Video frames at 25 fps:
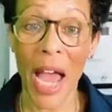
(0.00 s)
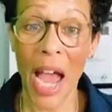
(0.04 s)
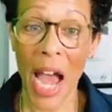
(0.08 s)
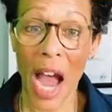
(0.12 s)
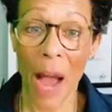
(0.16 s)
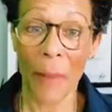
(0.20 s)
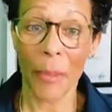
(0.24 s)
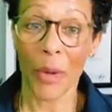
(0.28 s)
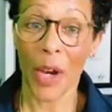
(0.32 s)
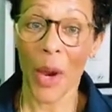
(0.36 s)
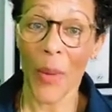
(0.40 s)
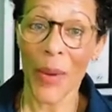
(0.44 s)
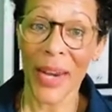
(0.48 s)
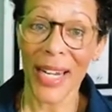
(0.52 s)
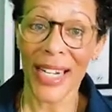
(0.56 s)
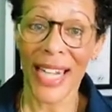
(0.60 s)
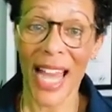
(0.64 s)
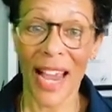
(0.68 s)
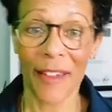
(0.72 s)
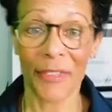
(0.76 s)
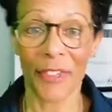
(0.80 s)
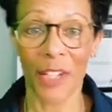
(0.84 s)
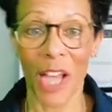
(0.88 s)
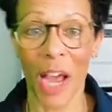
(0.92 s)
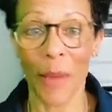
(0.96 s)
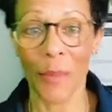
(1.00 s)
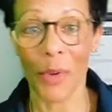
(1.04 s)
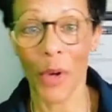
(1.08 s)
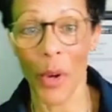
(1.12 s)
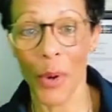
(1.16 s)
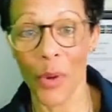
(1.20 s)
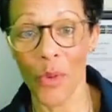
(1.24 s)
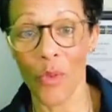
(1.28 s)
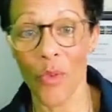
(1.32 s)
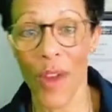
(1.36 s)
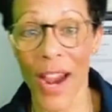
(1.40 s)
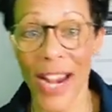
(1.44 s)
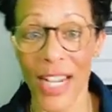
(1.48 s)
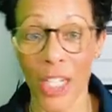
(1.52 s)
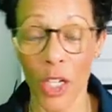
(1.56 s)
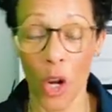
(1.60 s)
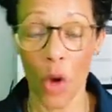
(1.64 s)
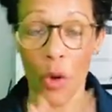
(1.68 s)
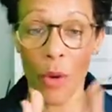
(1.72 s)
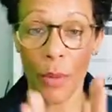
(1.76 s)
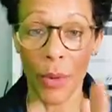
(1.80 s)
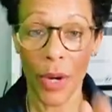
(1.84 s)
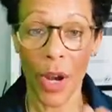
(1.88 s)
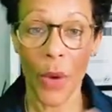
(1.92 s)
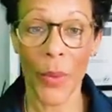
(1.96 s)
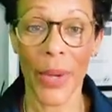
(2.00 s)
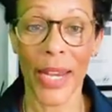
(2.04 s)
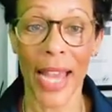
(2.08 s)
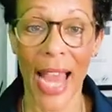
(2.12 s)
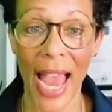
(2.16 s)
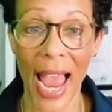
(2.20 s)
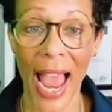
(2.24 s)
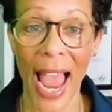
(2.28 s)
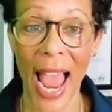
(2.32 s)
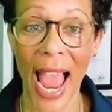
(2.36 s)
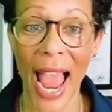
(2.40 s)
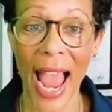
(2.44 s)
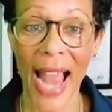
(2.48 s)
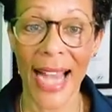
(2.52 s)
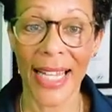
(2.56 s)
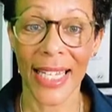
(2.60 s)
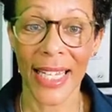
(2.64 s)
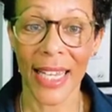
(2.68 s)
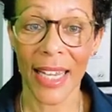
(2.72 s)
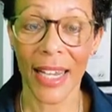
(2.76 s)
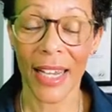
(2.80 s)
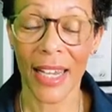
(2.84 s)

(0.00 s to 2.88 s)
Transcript: I'm going left, I'm going right, or I'm going ahead.